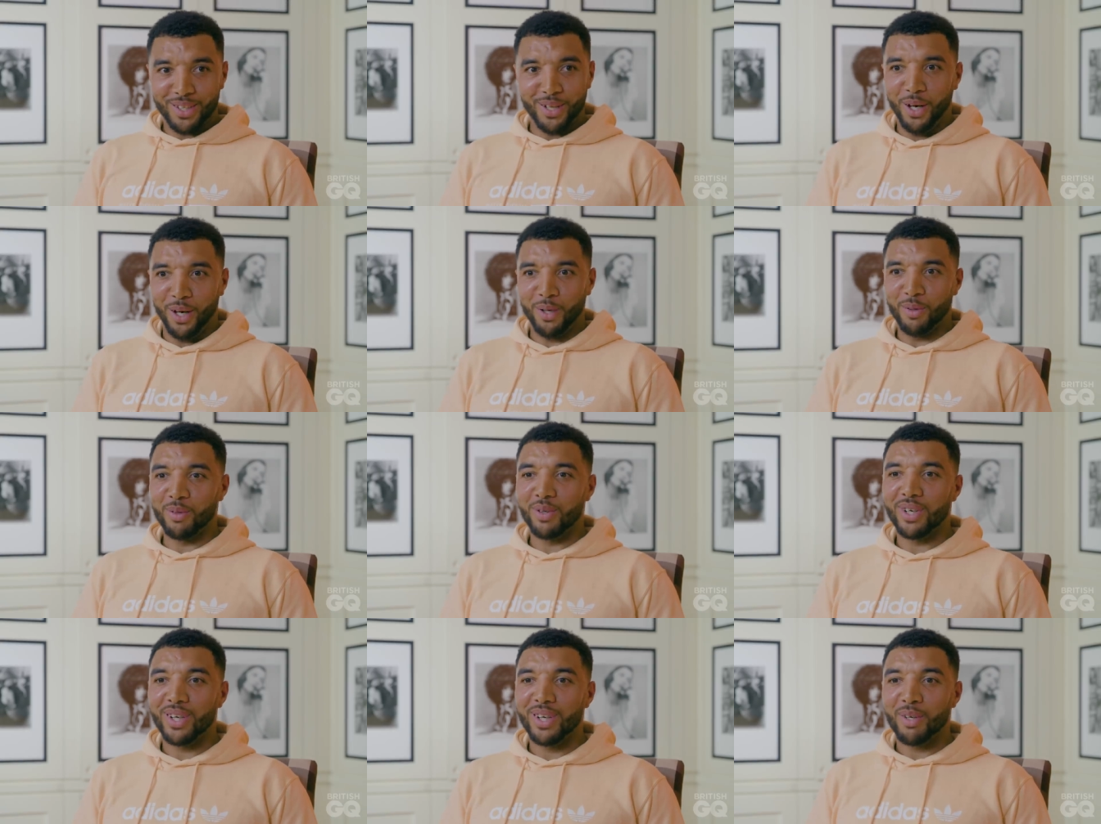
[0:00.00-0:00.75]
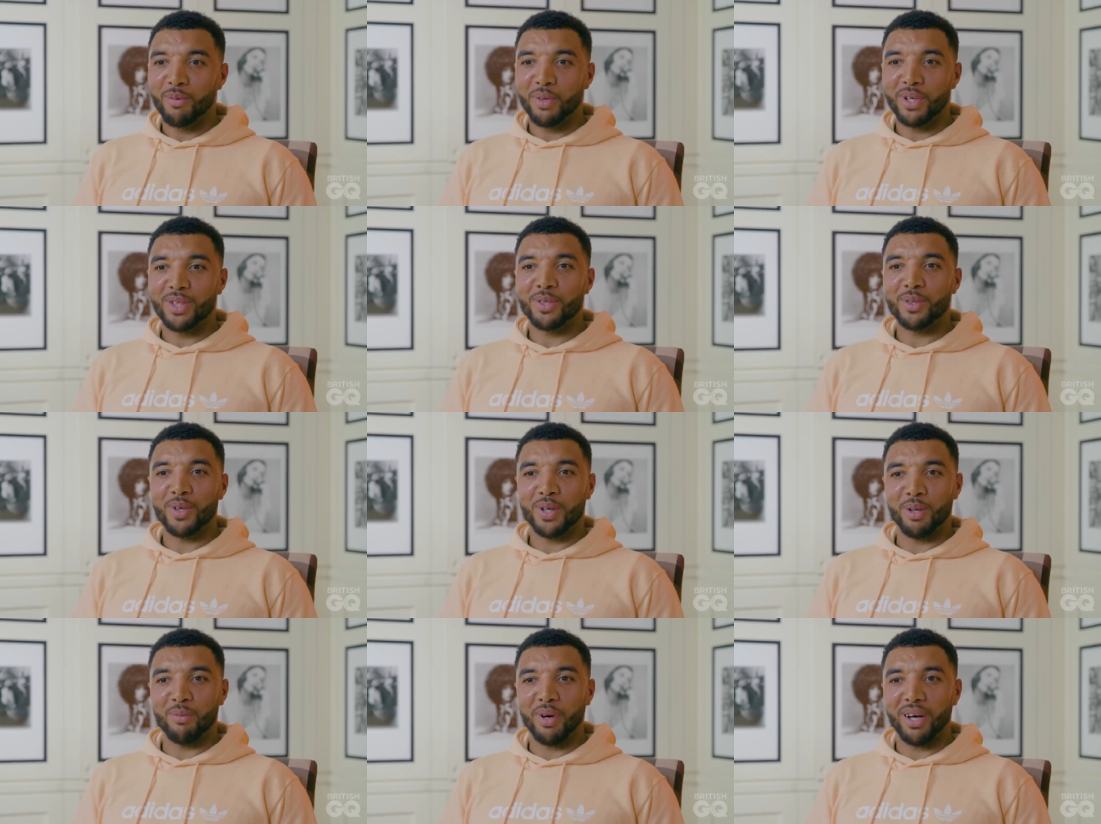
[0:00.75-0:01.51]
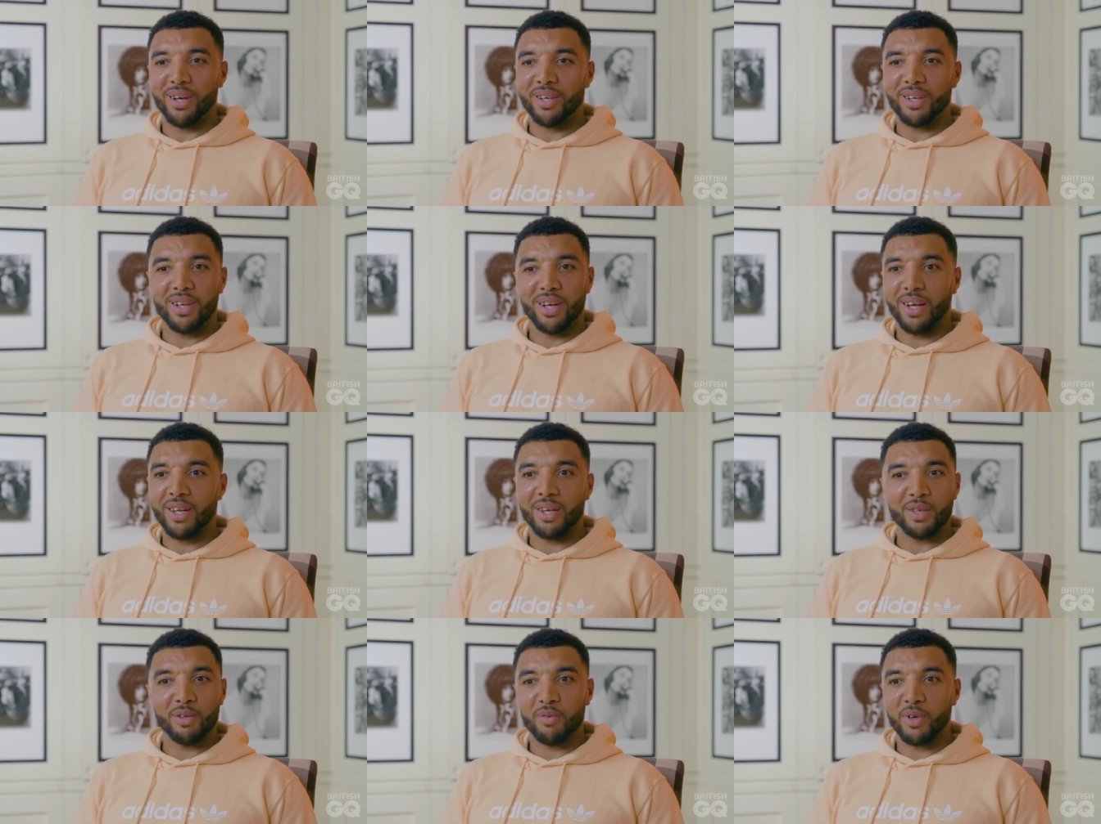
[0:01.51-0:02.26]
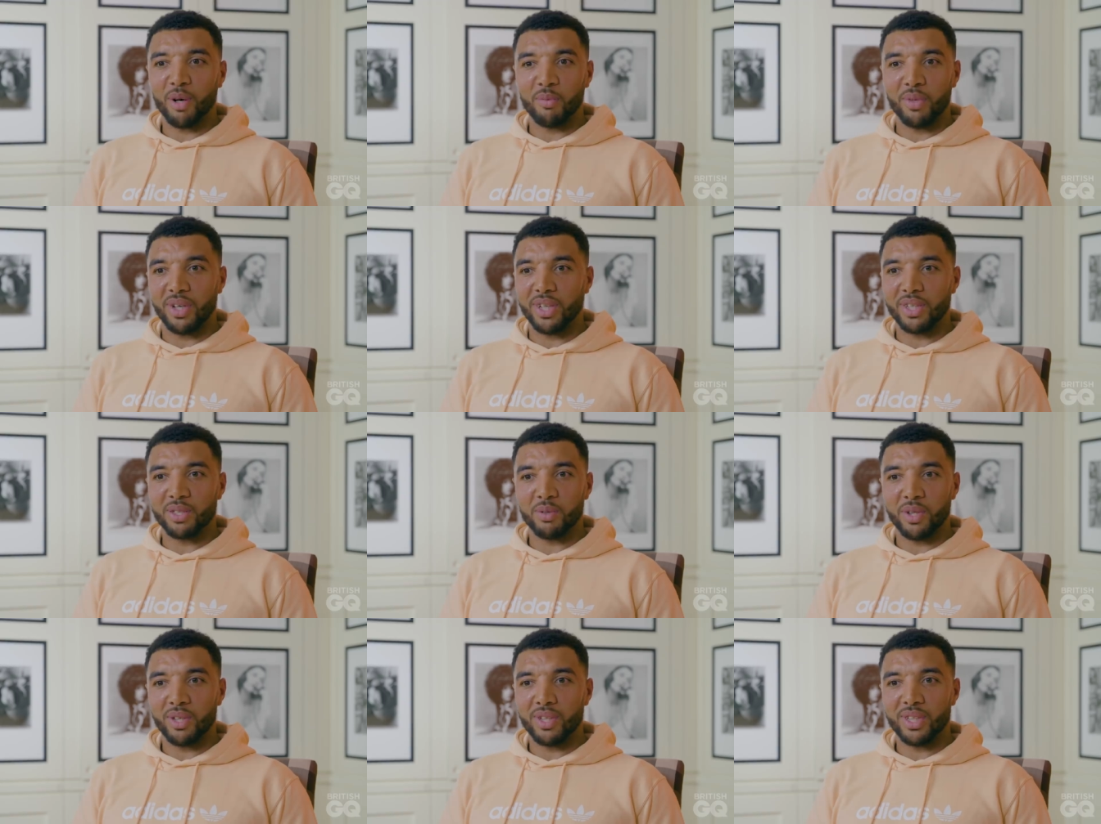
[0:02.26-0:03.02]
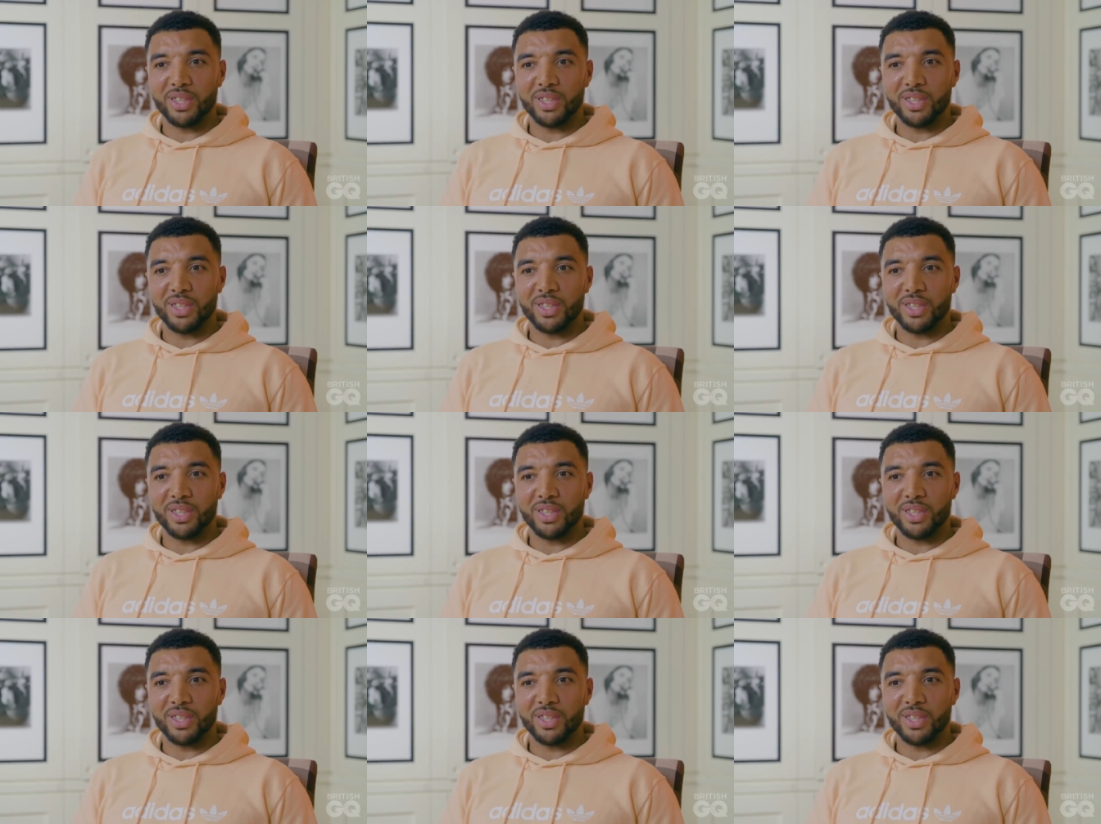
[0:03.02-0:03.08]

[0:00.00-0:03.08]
I don't know. What are you talking about? I don't know. You've got me on this one.